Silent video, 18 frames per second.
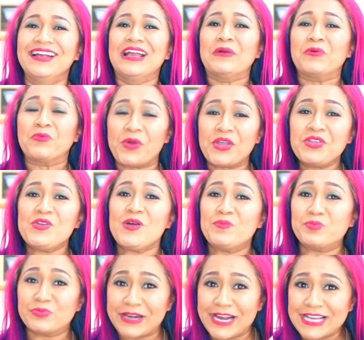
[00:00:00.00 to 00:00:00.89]
when you're
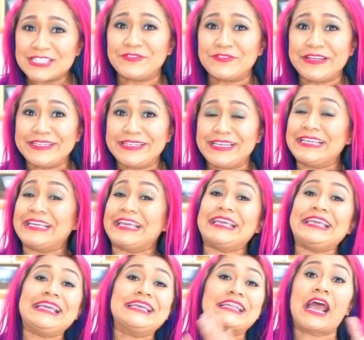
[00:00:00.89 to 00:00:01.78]
breastfeeding,
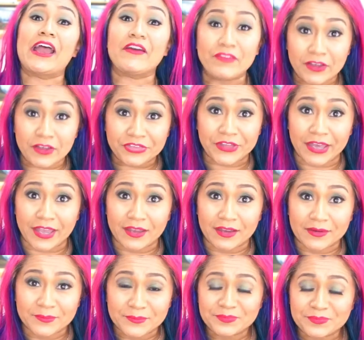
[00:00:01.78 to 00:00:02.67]
eat everything.